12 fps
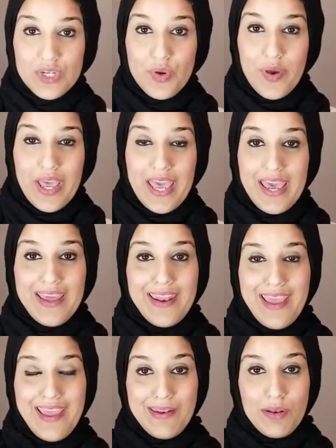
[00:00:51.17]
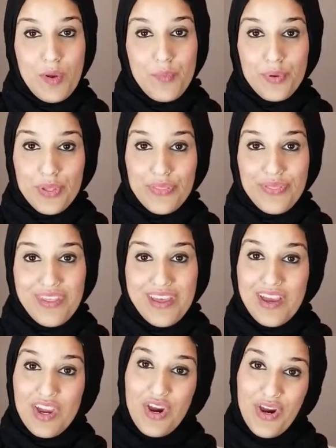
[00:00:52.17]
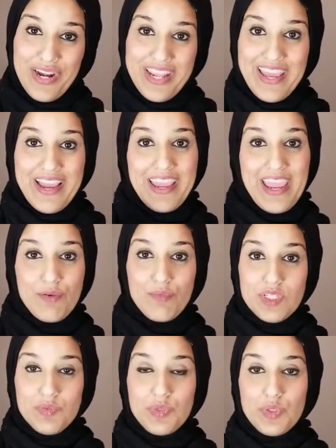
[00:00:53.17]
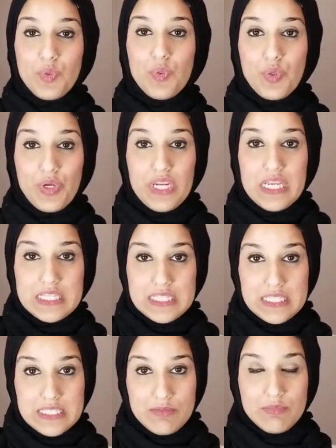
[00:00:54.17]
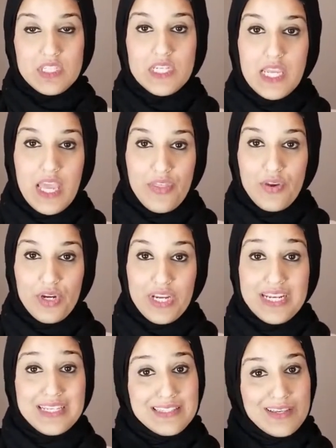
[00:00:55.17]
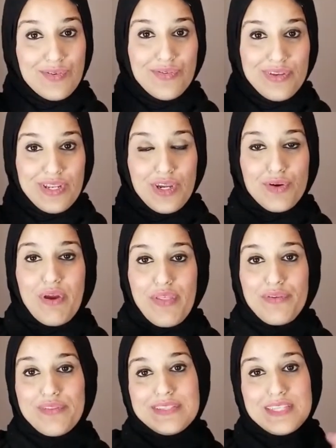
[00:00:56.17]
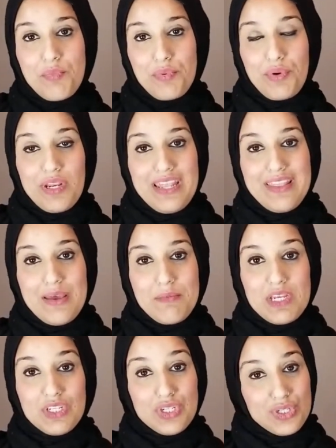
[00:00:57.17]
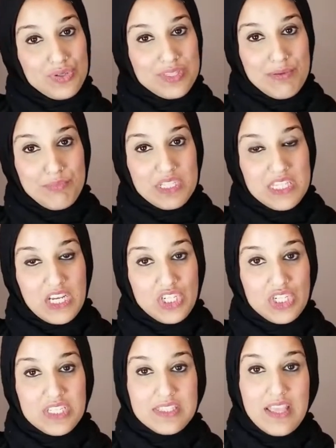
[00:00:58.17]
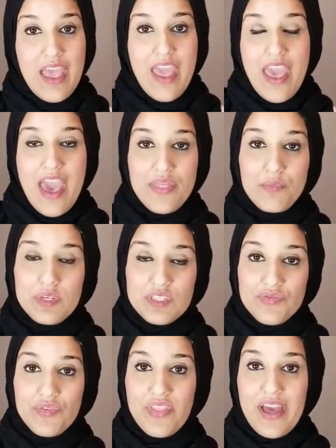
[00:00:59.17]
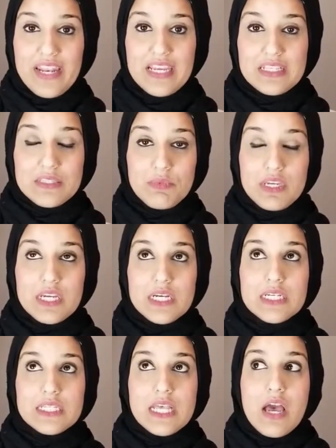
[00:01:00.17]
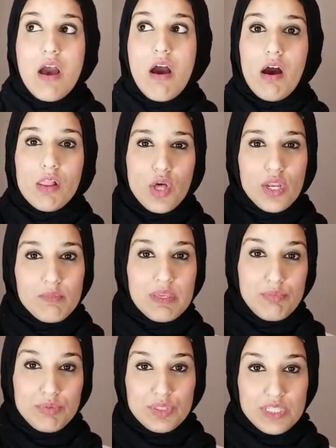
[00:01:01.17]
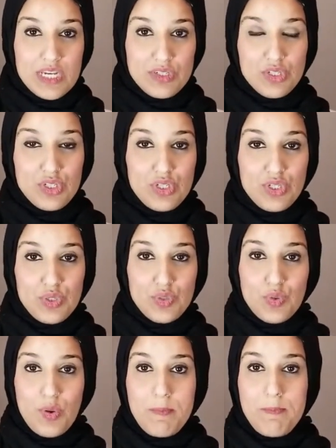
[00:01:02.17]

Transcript: Go ahead and put the cardiac and respiratory systems together in a single video rather than separating them into two separate sections. And the reason for that is because a lot of people tend to